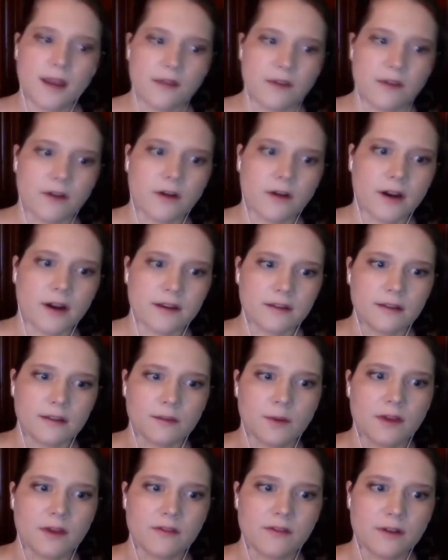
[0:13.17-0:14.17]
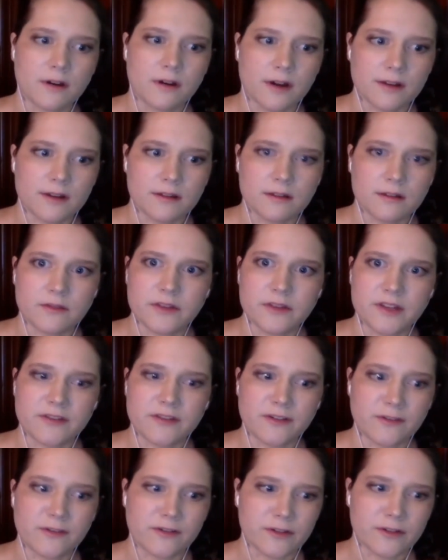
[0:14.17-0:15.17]
of a crisis, we have a crisis of a
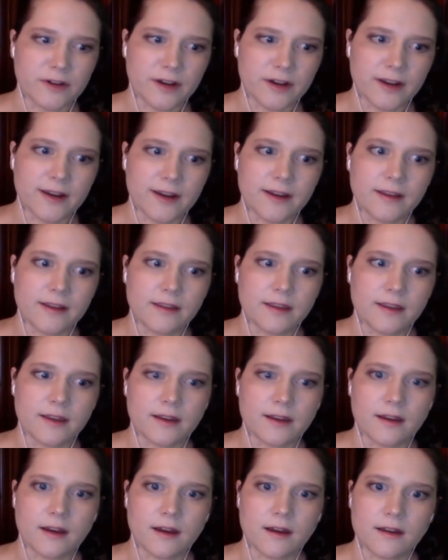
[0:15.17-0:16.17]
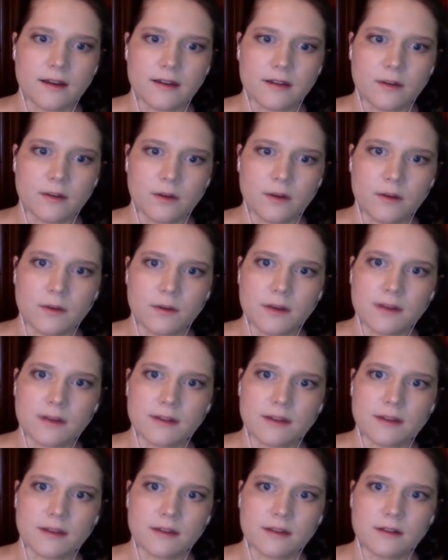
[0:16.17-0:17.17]
different variety that is going to be
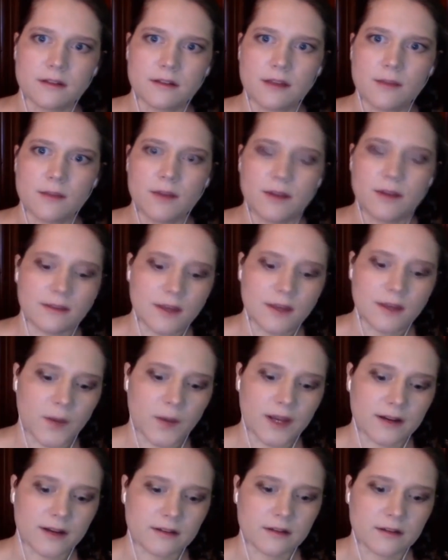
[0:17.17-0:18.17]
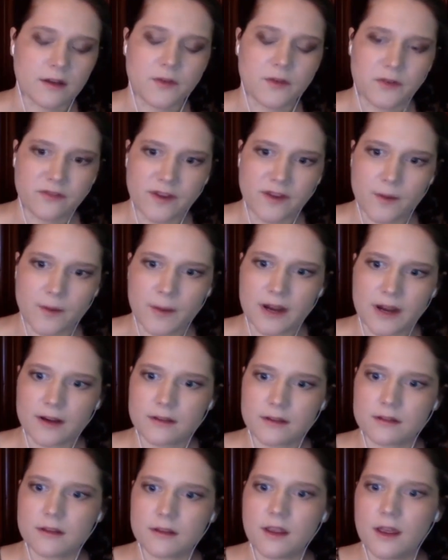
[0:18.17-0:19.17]
discussed imminently by Cassandra
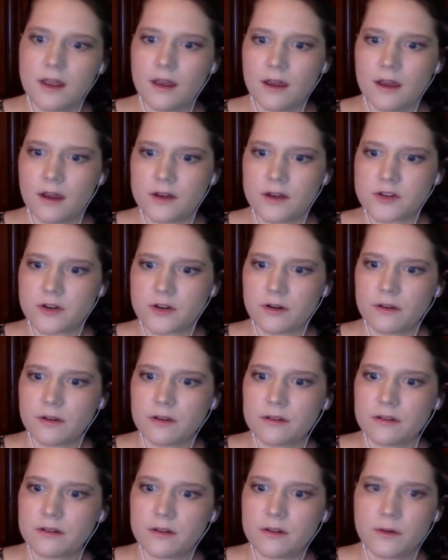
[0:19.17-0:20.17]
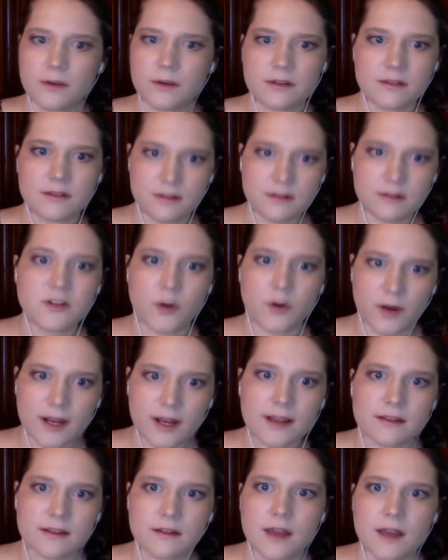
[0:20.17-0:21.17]
Fairbanks, a journalist who is
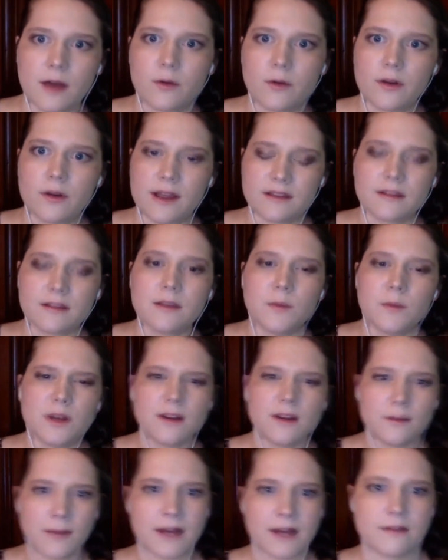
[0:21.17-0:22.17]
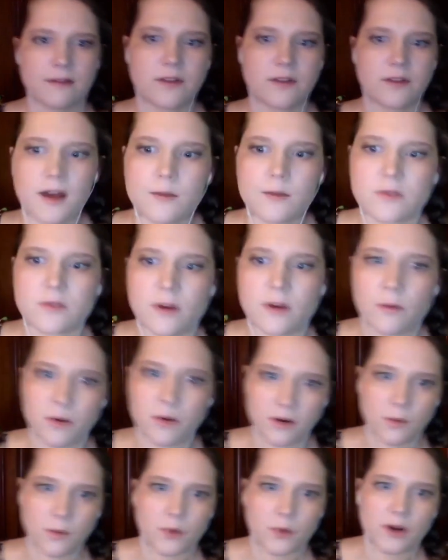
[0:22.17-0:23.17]
joining us now and has a limited amount of time, so I
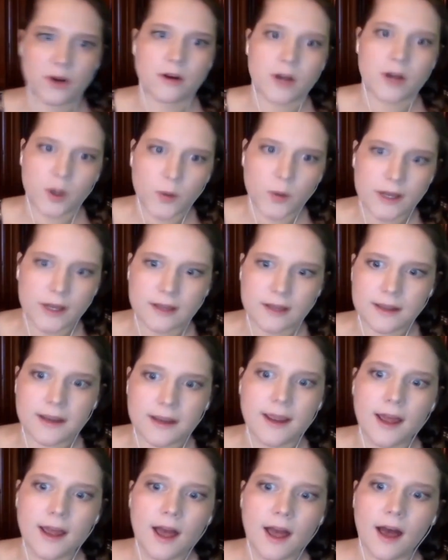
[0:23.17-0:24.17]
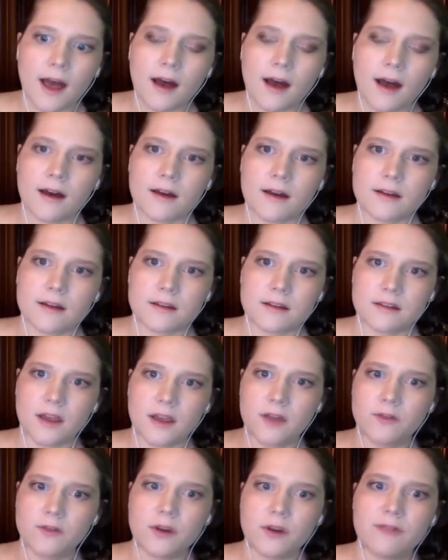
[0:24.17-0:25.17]
wanted to bring her in quickly.
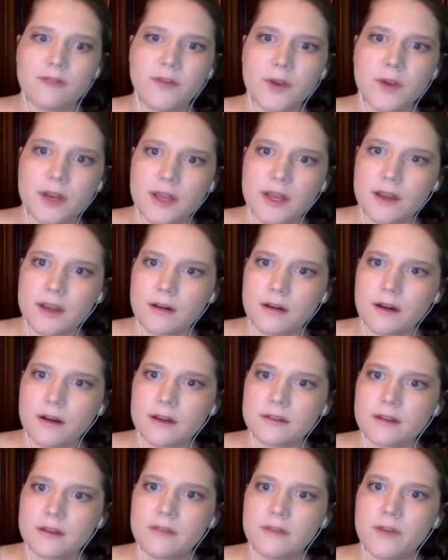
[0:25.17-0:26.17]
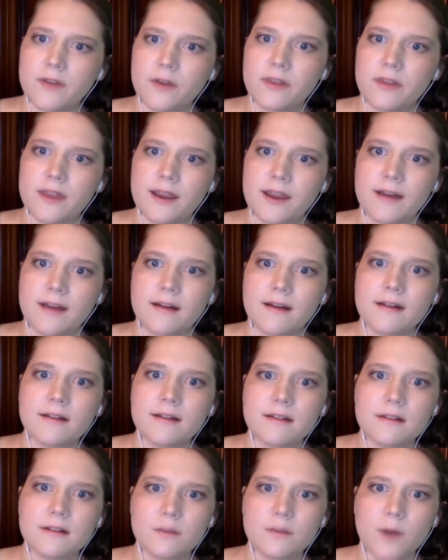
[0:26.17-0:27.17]
Cassandra, if you can hear us and if you're there,
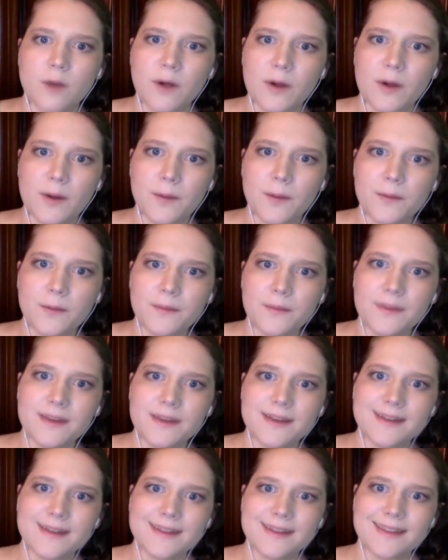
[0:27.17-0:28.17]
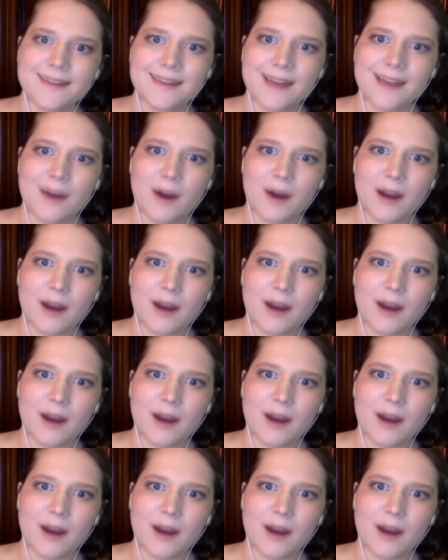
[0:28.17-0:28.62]
welcome. How are